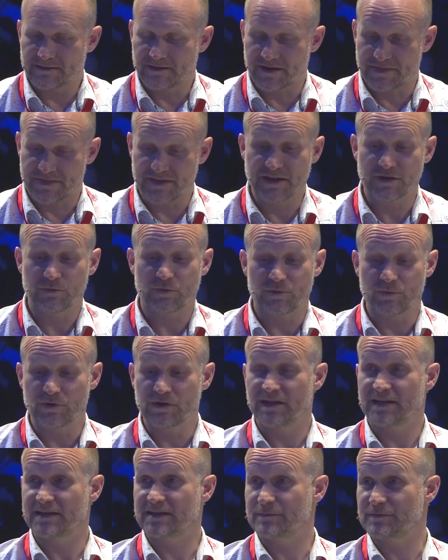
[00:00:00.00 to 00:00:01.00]
think we
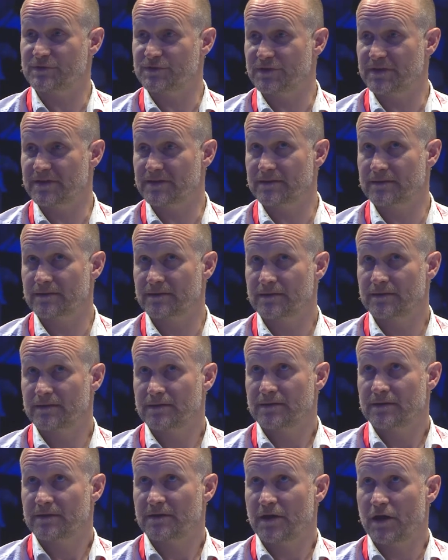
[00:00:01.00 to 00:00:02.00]
will end up
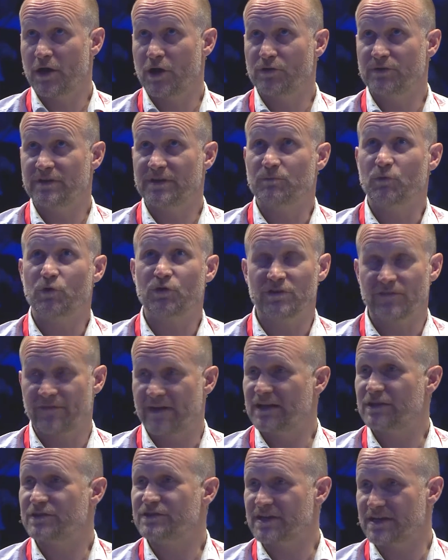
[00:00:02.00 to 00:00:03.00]
owning more of the
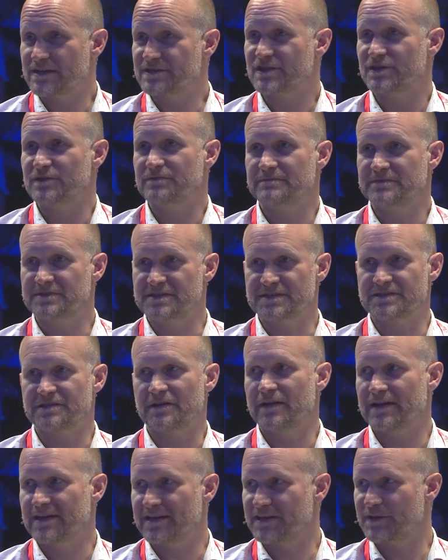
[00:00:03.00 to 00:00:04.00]
value chain, so
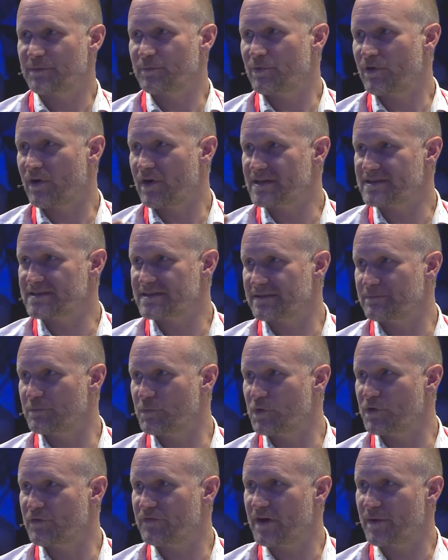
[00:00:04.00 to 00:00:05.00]
designing and pricing
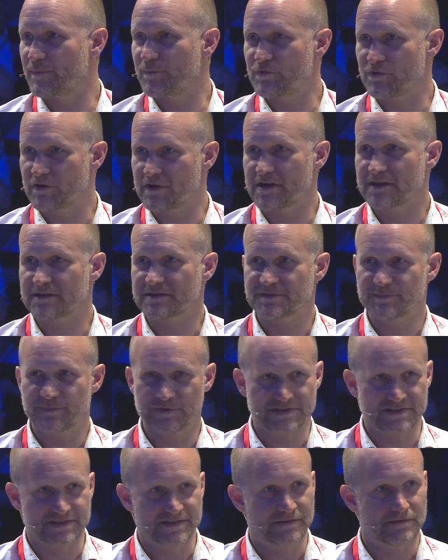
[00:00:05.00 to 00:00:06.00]
more of our products,
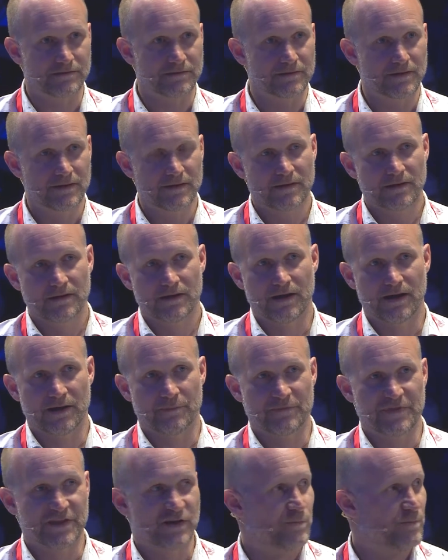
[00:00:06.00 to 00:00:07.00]
but still
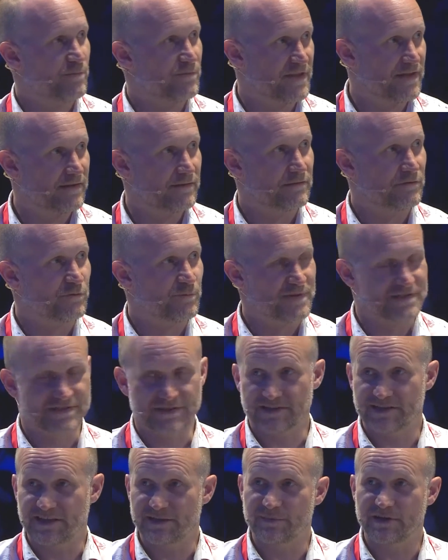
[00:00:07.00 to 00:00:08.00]
they'll almost
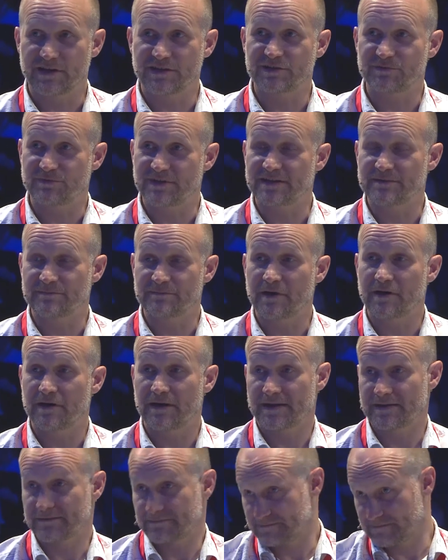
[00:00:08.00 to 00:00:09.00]
certainly be underwritten
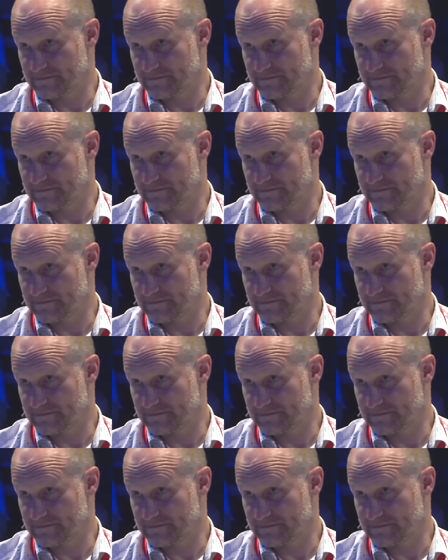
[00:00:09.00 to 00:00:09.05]
by